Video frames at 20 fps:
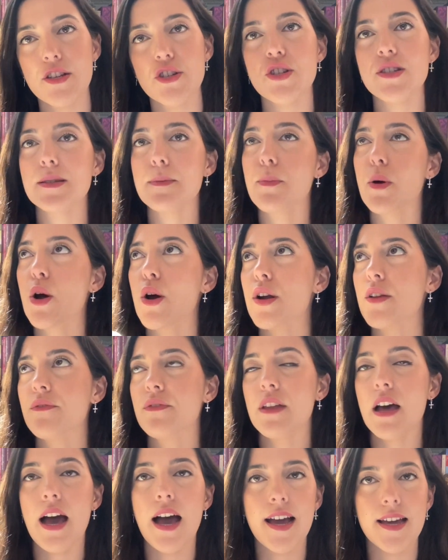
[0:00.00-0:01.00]
She's a part of
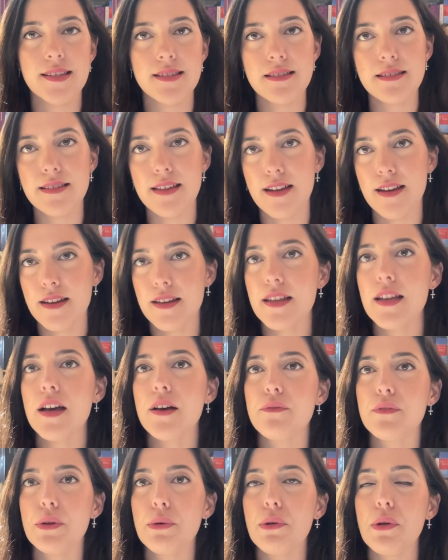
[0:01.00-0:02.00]
the high society
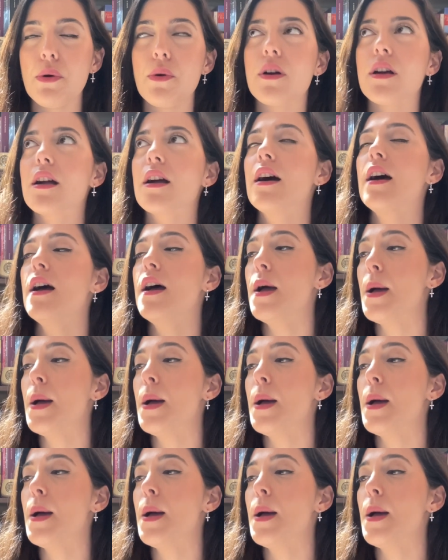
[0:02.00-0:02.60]
of New York,